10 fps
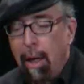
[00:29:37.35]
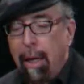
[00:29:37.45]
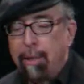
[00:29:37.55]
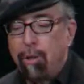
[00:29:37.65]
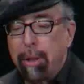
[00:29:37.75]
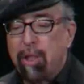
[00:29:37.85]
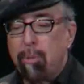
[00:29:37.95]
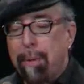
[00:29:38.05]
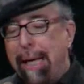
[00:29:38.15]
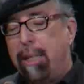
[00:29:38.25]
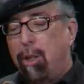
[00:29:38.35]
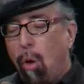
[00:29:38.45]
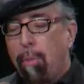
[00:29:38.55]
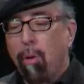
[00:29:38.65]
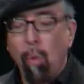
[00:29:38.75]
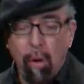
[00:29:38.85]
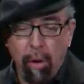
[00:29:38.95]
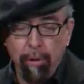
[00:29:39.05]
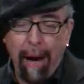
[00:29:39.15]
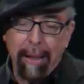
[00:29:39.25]
is to explain the normal
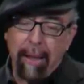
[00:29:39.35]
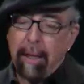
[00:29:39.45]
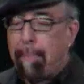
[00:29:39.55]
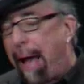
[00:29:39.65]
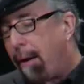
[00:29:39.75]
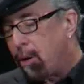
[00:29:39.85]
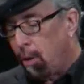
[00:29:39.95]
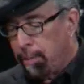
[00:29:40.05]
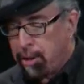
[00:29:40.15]
world rather than the paranormal,